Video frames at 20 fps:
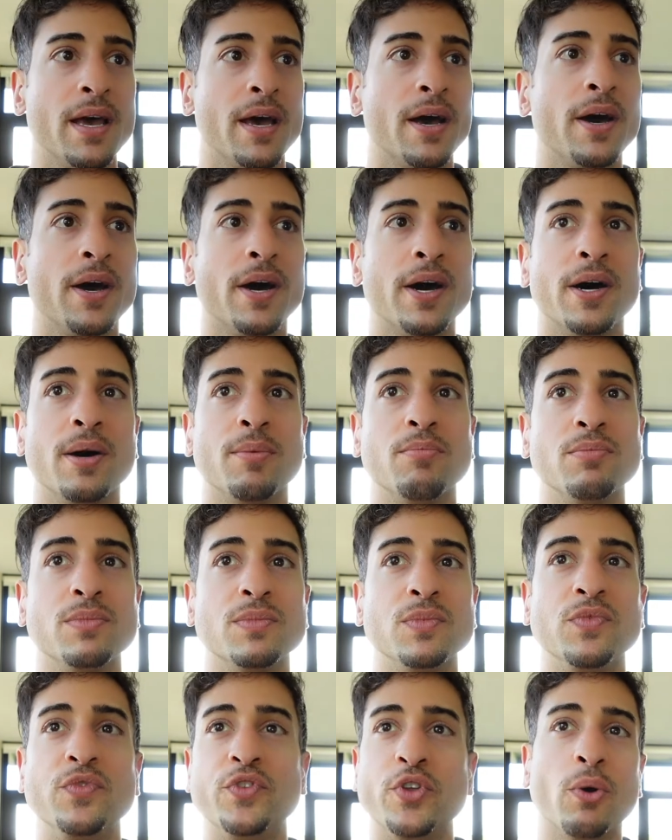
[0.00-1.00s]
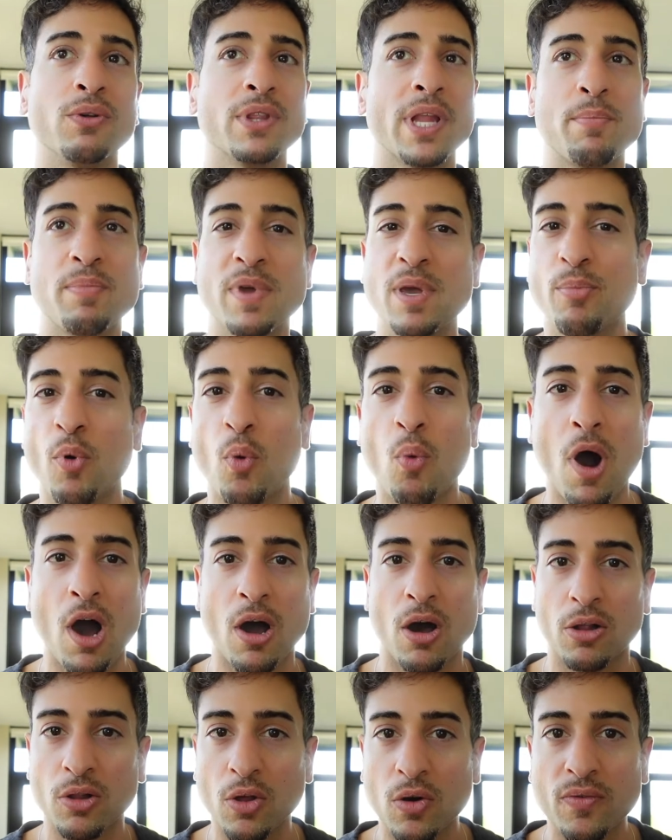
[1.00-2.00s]
Um, don't let people
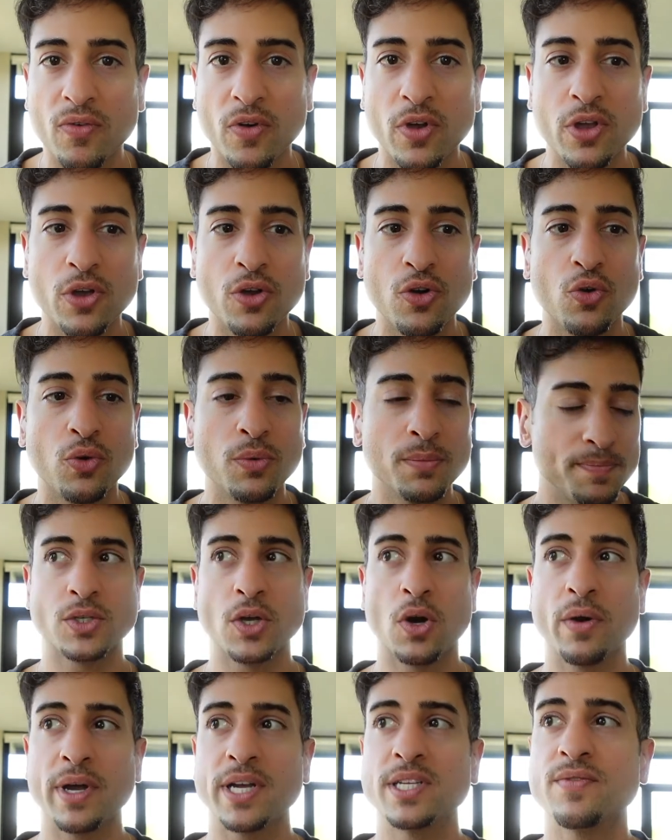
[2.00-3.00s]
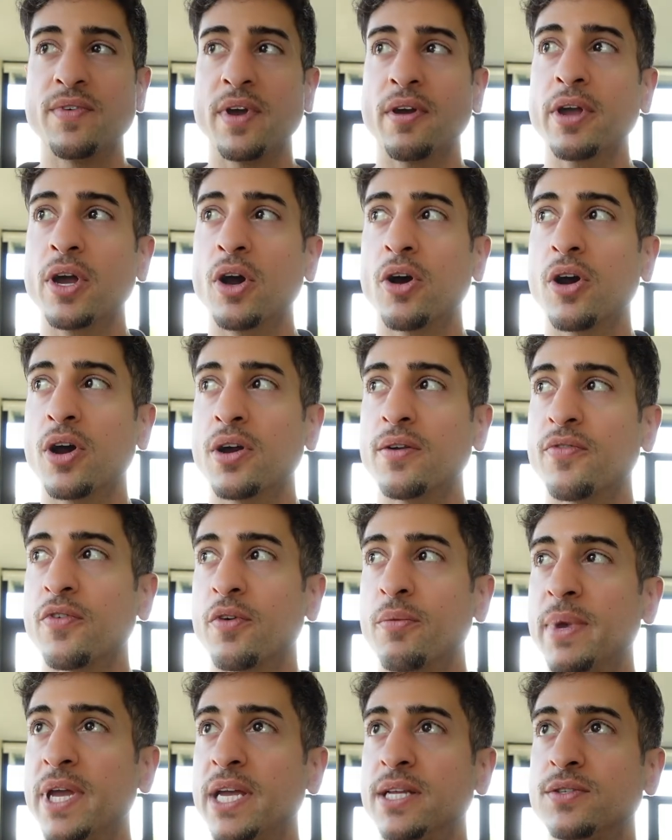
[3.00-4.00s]
walk all over you. So it's very hard for
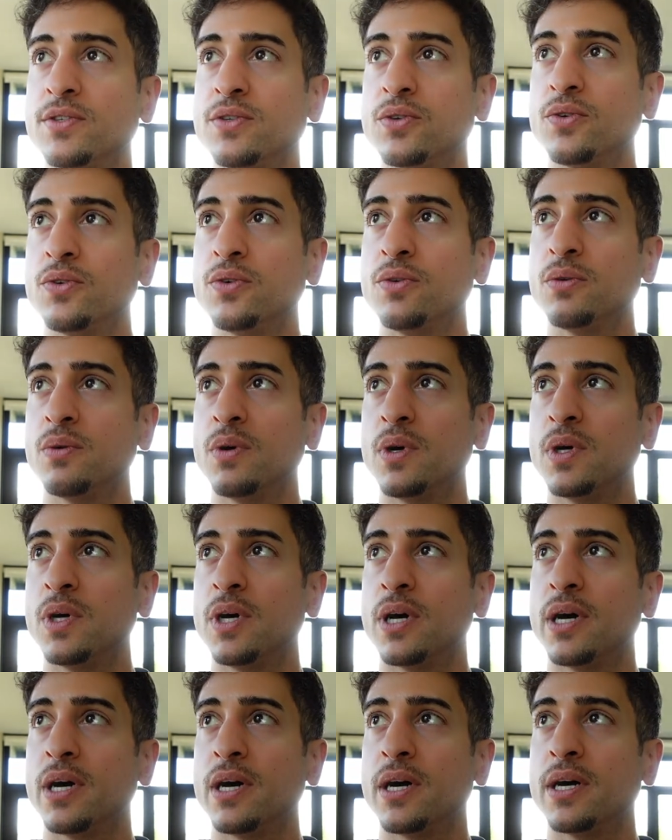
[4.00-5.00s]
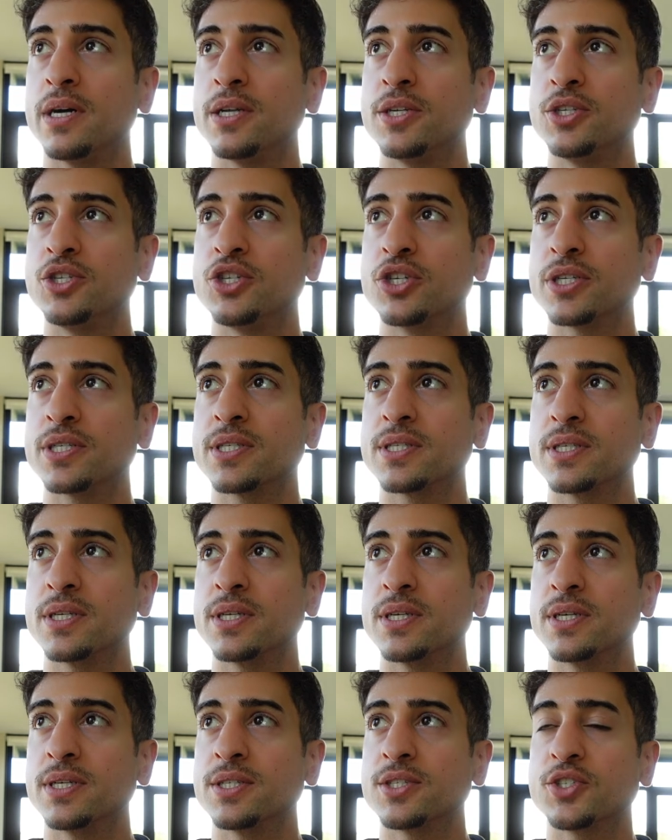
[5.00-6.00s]
me to uh,
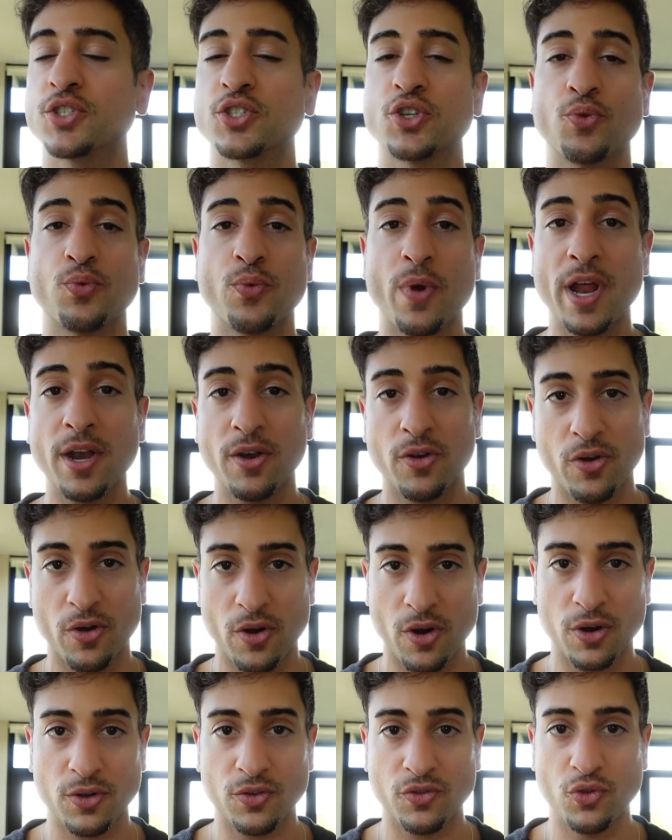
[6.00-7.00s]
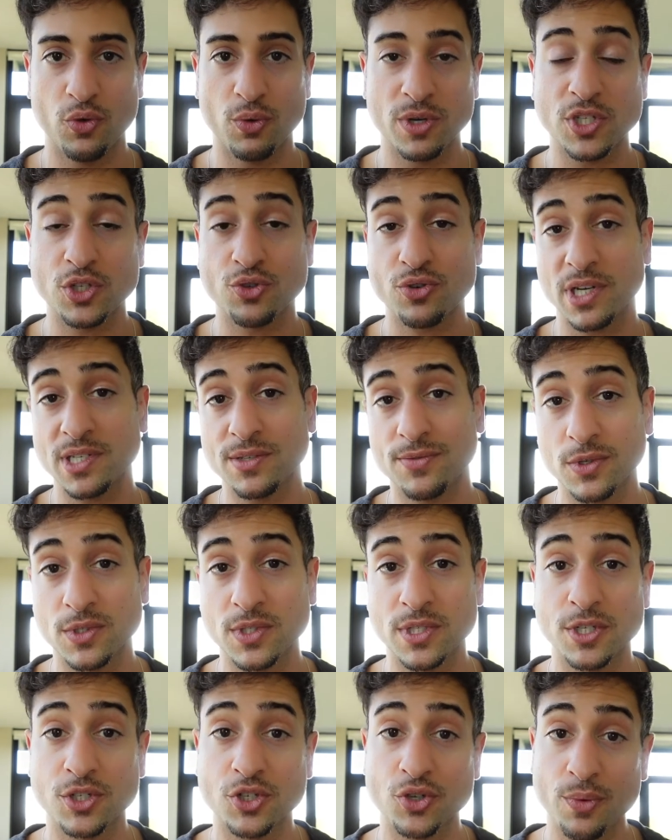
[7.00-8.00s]
just surrender to a stressful
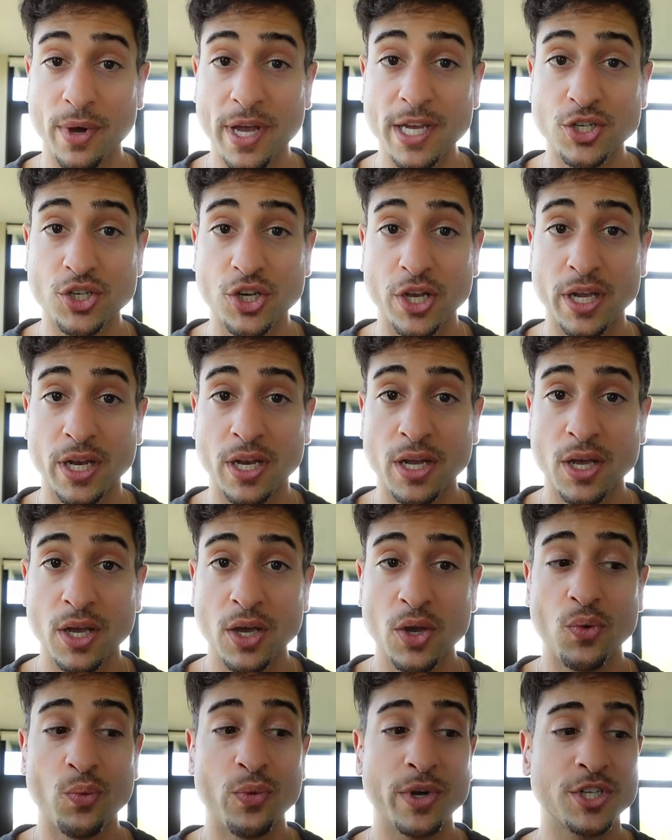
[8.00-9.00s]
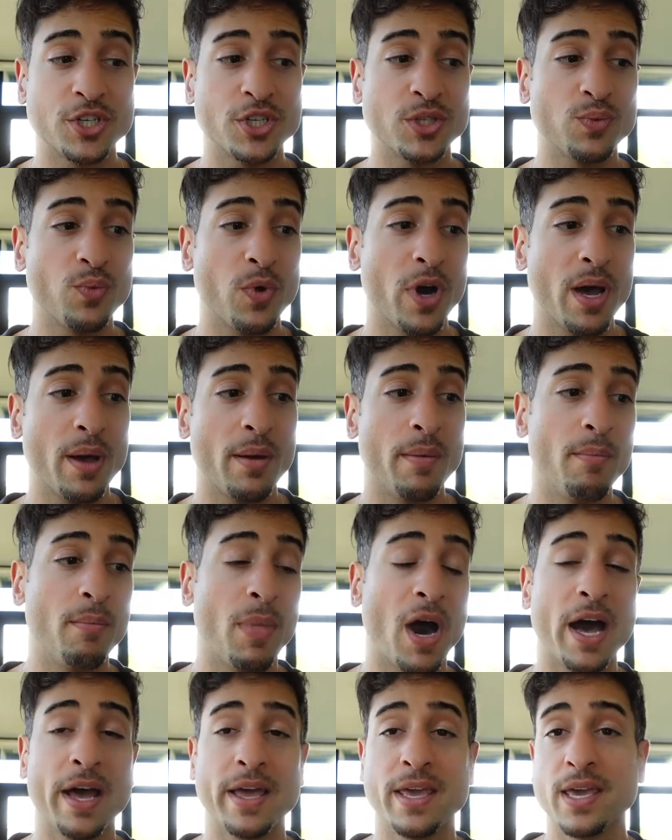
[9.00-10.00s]
situation, which is what
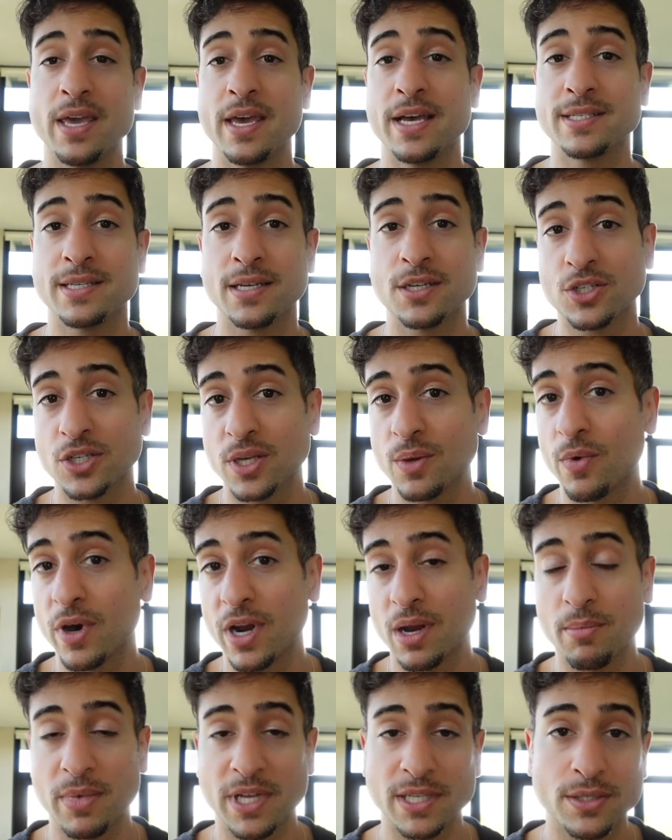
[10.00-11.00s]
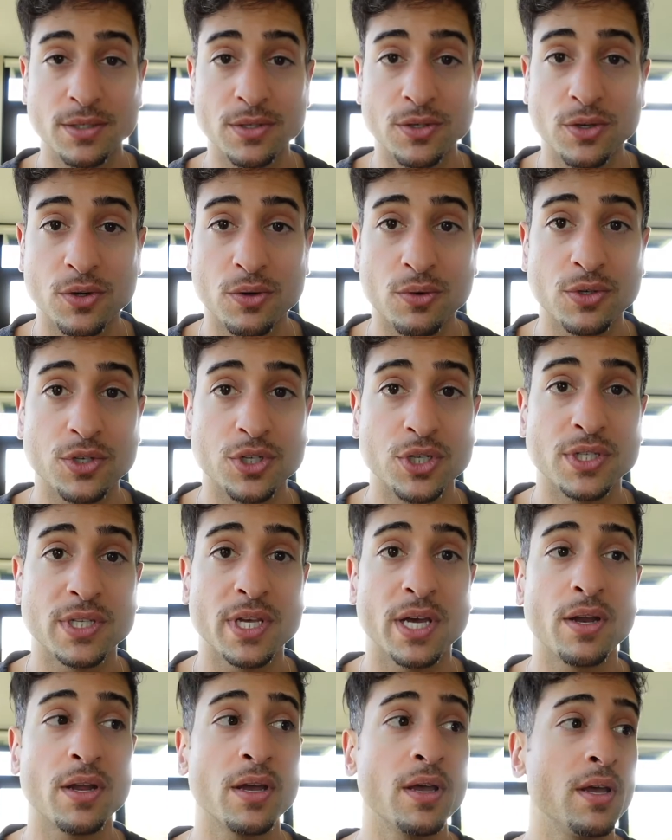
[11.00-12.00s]
Mahi essentially wanted me to do. She
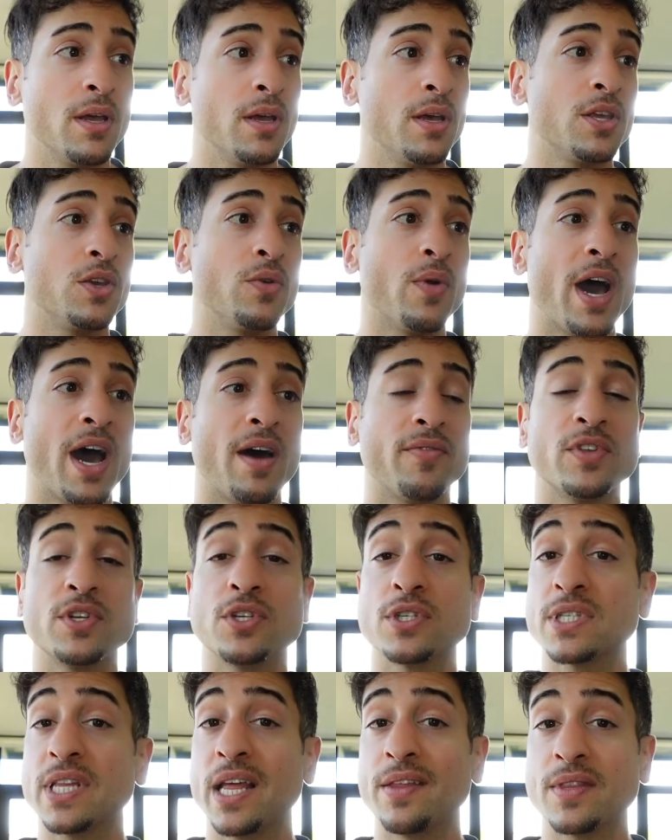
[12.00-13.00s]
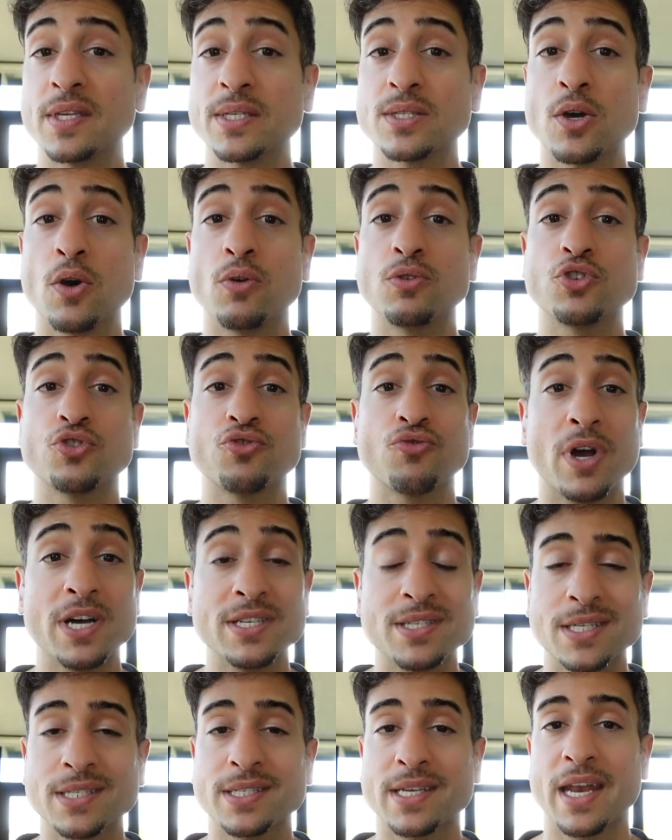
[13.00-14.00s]
said, you have to just let this go.
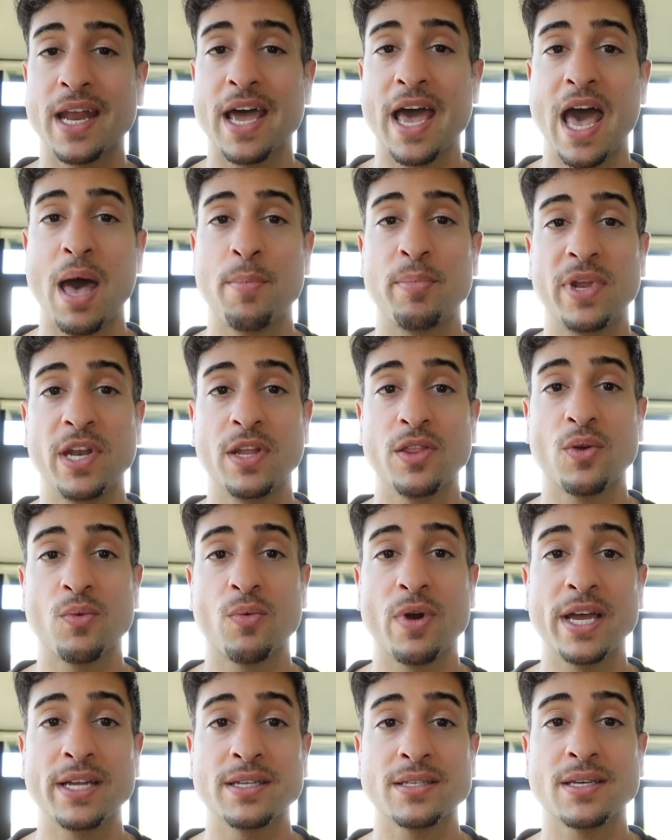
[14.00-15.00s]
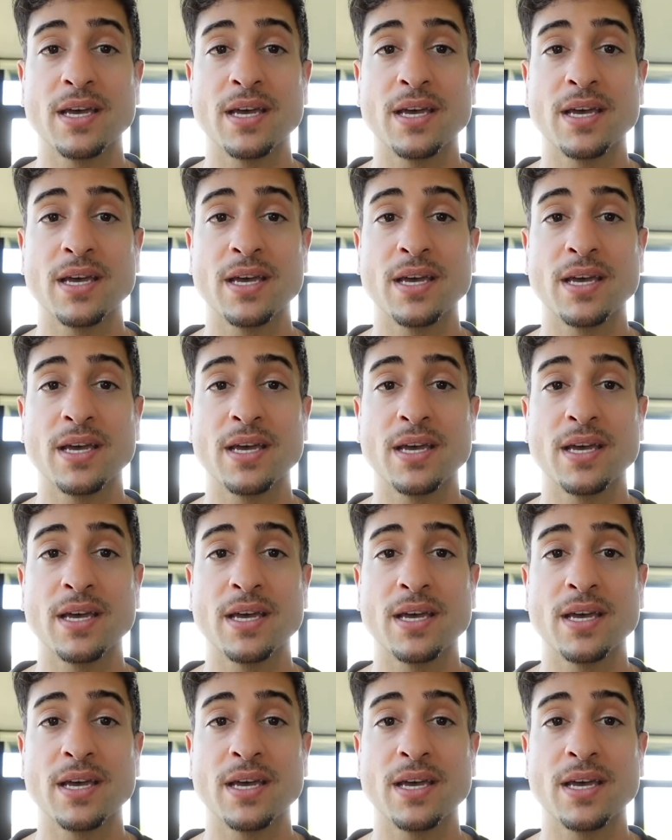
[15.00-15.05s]
Trust it's gonna happen in the right